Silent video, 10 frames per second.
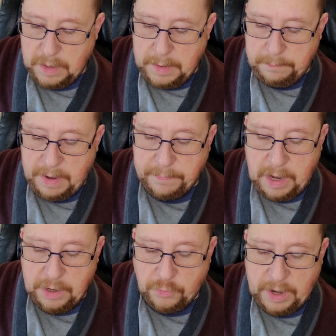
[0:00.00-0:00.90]
My
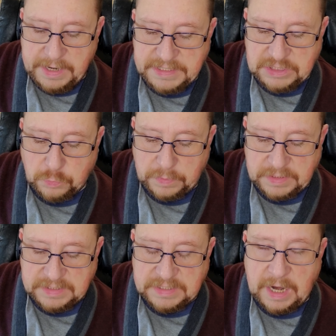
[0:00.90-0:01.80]
mind raced with the
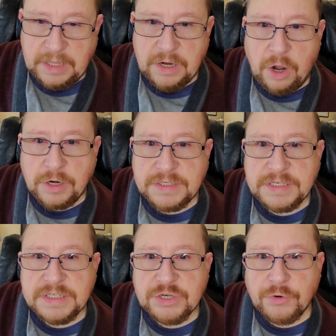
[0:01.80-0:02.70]
silent haunting
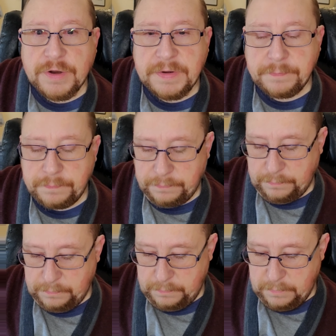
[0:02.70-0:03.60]
scream
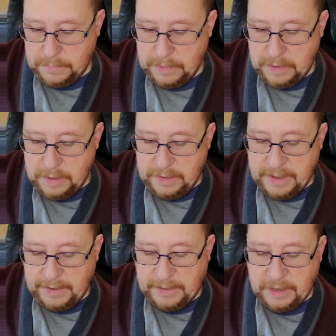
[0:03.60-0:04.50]

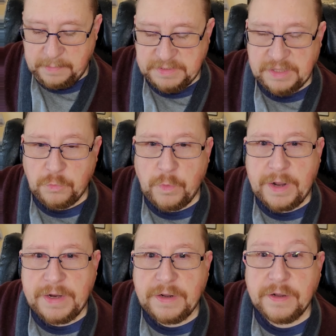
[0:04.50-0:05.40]
that comes in the
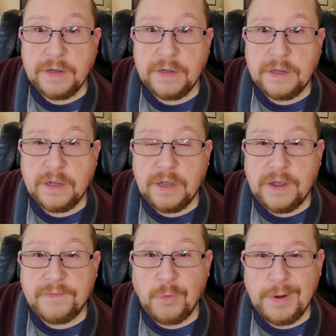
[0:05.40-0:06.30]
wake
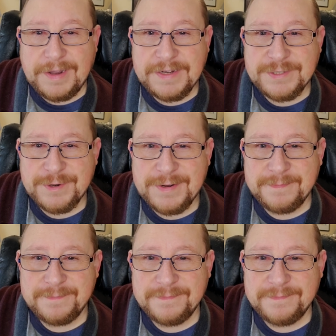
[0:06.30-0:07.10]
of a waking dream.